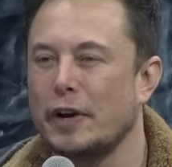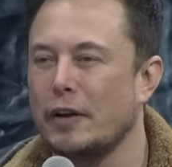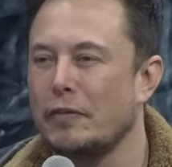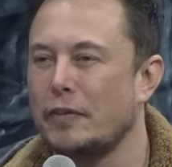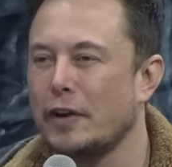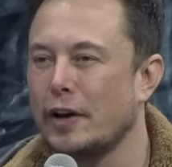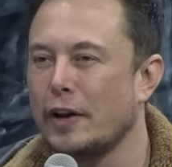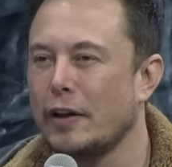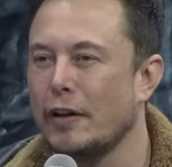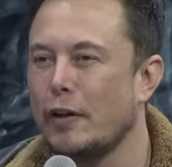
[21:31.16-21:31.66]
from
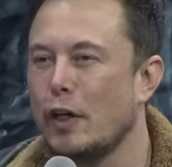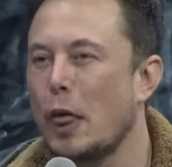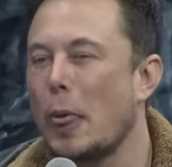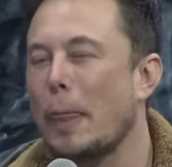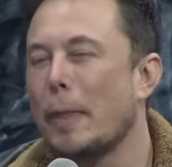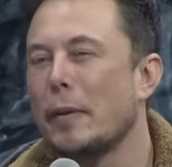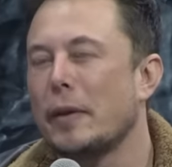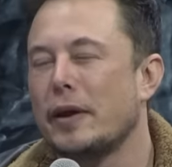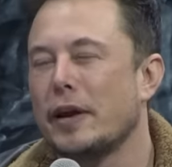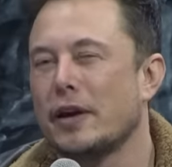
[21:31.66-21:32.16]
PayPal.
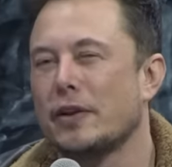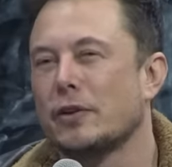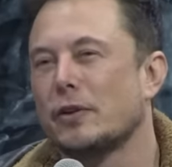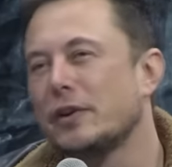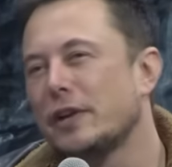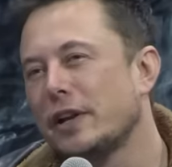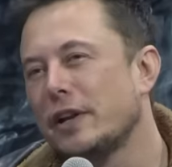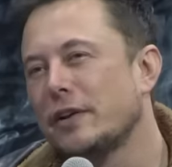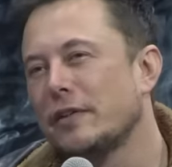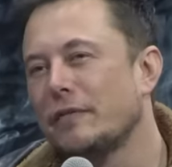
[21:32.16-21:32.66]
And I
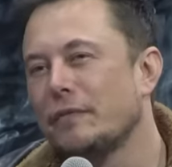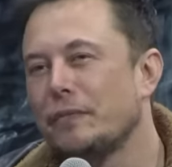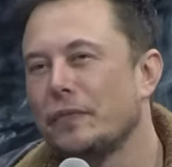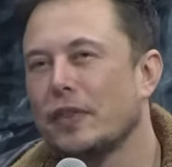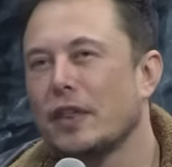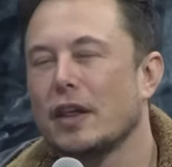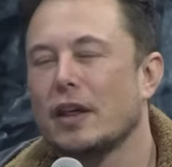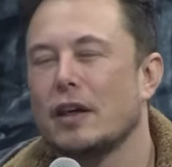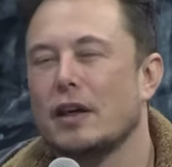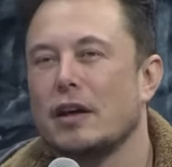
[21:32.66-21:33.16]
thought, you know,
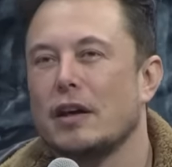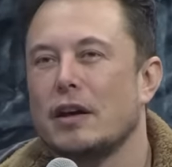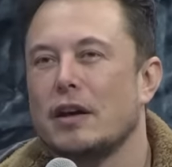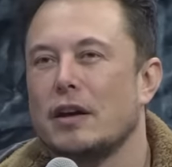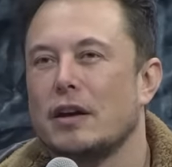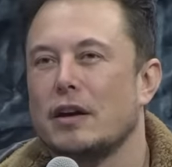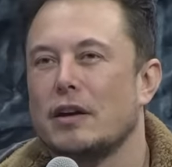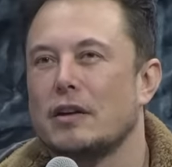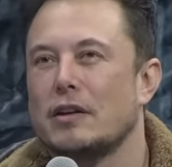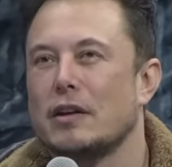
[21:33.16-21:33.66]

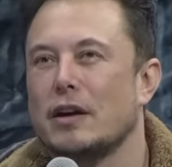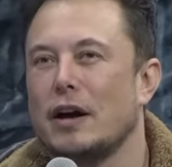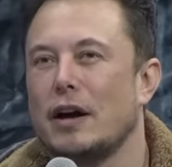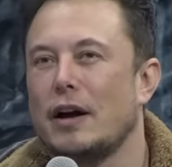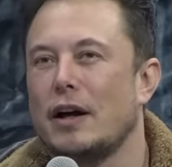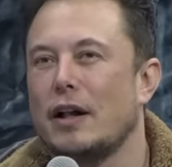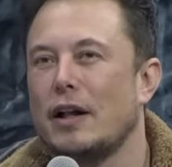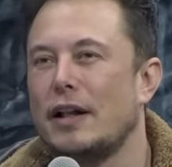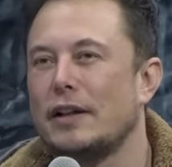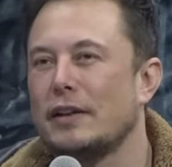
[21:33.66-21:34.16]

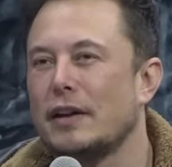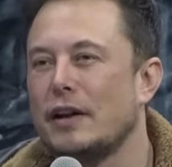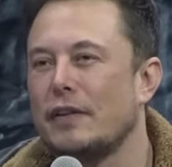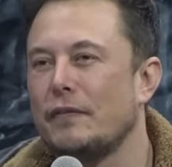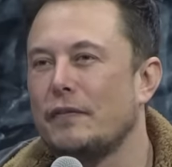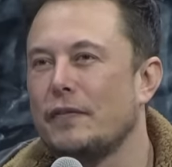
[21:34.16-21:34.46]
I'll,